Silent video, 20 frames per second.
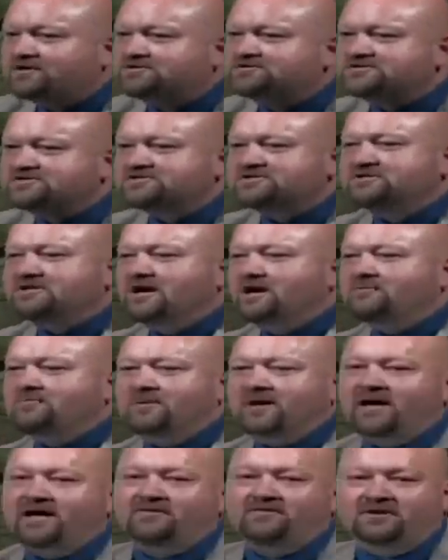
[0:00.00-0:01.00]
There's this
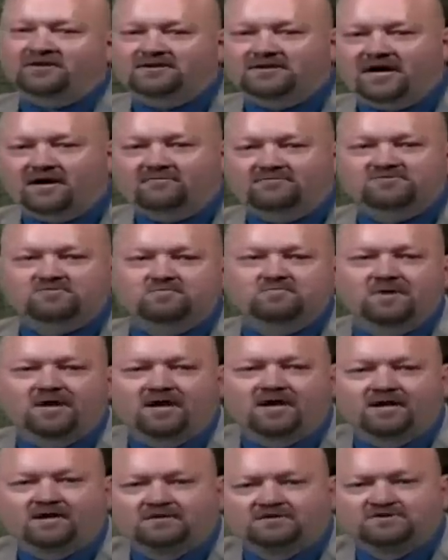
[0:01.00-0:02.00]
young man that I was
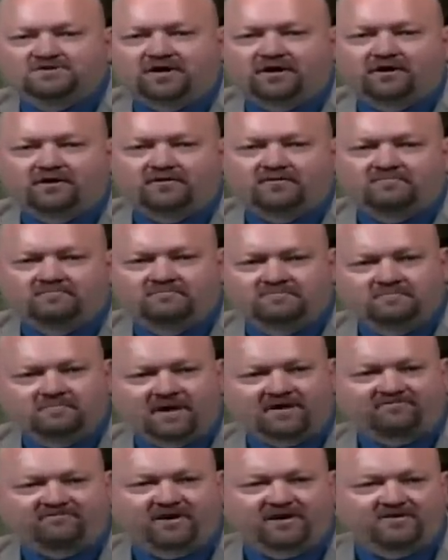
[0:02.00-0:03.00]
sharing
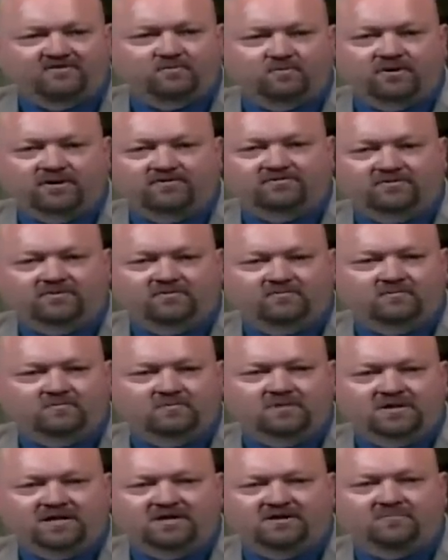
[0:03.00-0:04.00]
my faith with, and
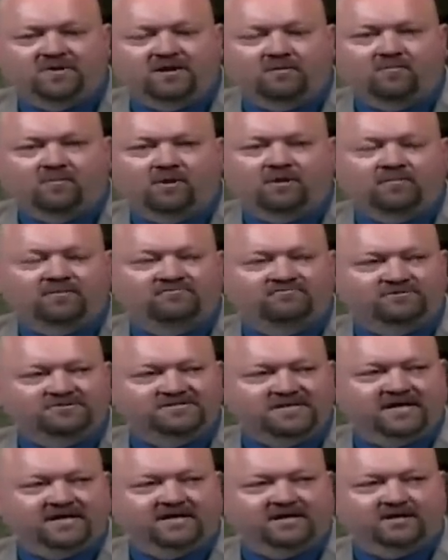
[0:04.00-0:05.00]
he had been a Mormon for
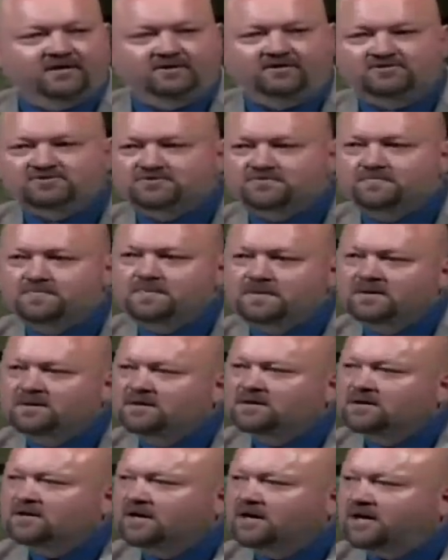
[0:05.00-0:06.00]
10 years.
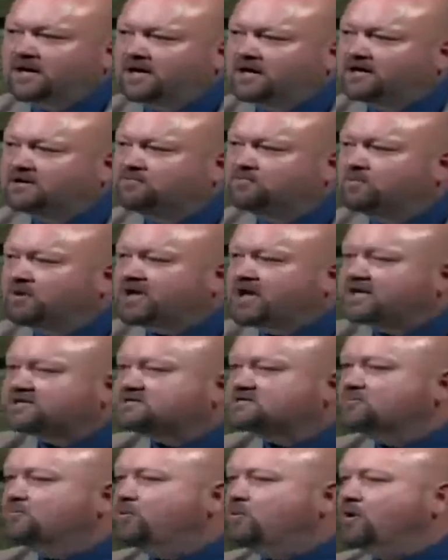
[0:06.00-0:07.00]
And we
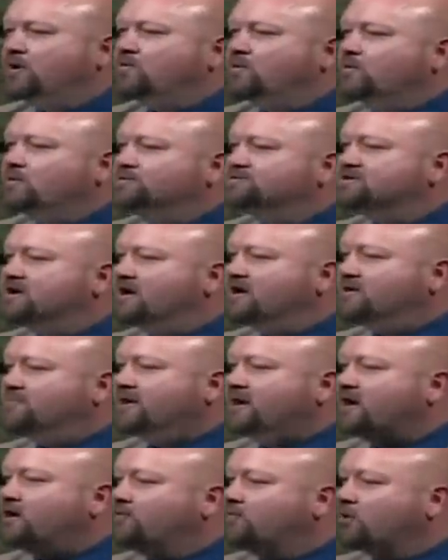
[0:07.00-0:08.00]
got to the point where we were talking
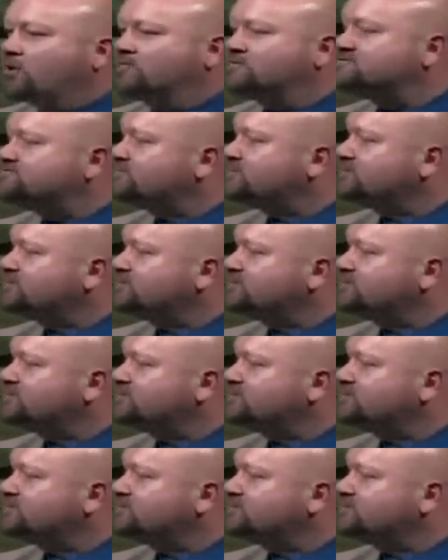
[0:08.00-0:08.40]
about how Mormons